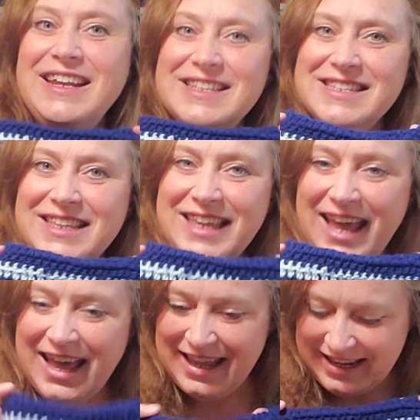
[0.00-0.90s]
It is a
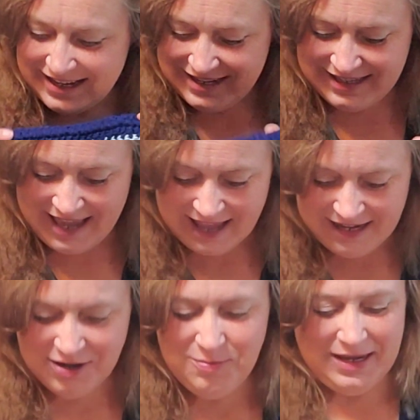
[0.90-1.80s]
cat
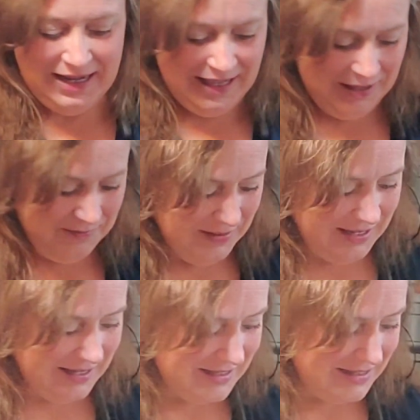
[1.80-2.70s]
ear beanie.
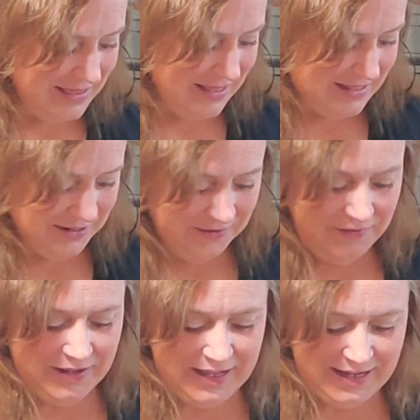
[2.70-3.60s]
So these are
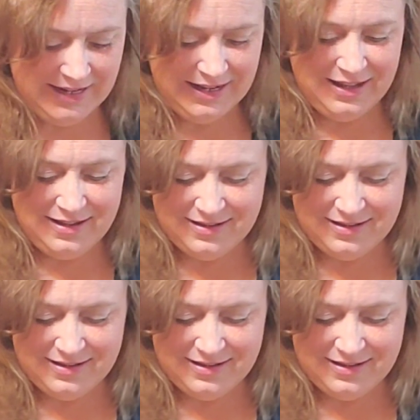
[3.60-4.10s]
fun.